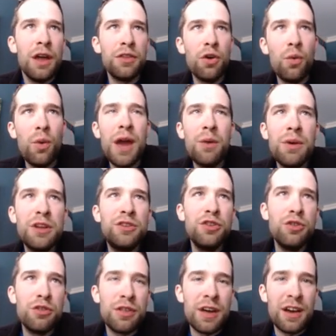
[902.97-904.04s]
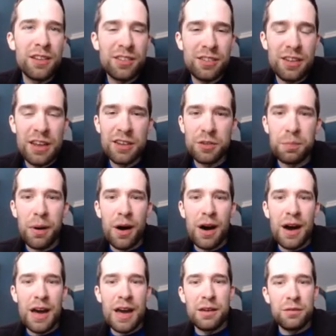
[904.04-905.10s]
The way we do this is
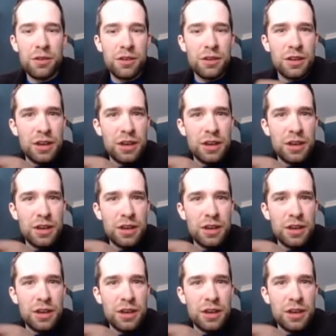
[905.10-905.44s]
by